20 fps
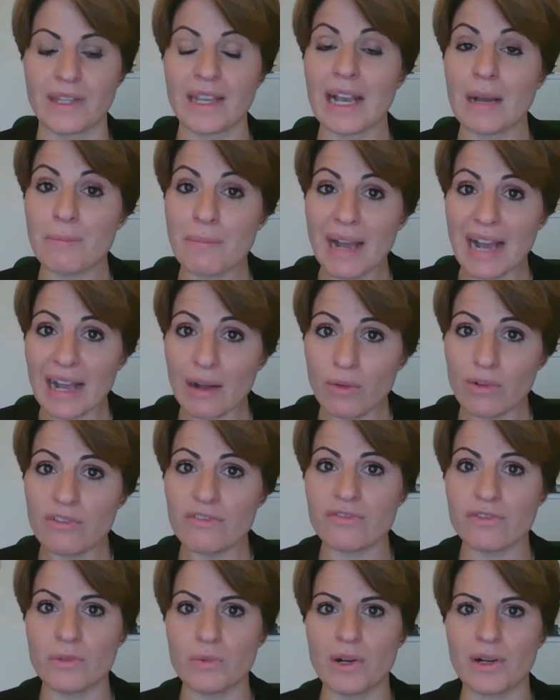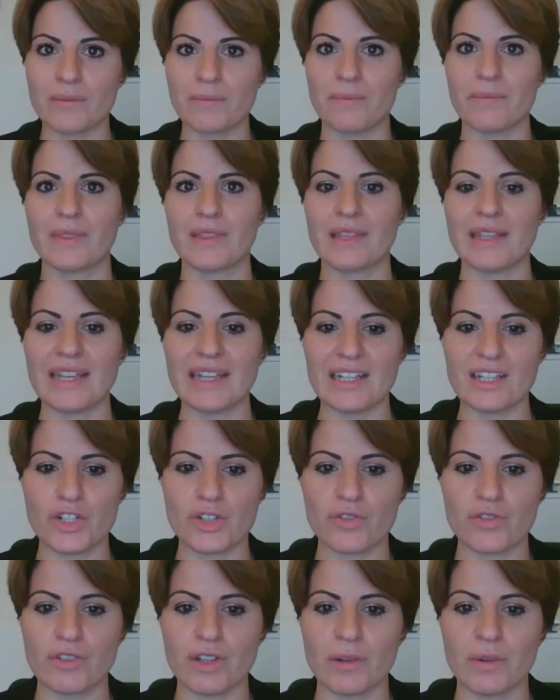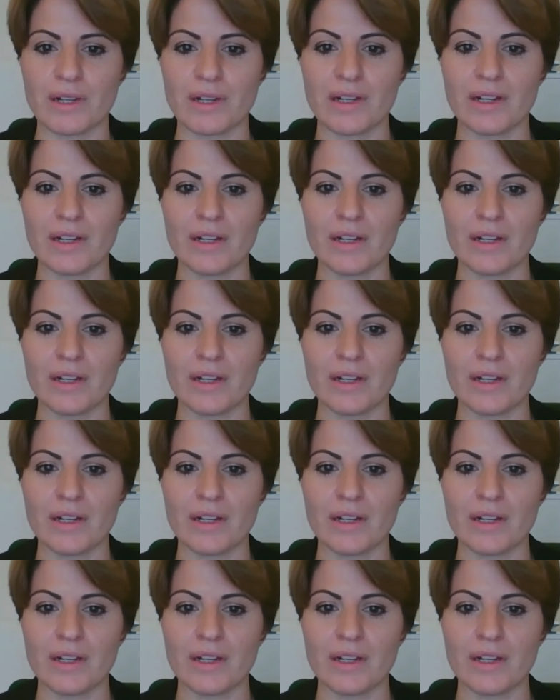a powerful one, it is true,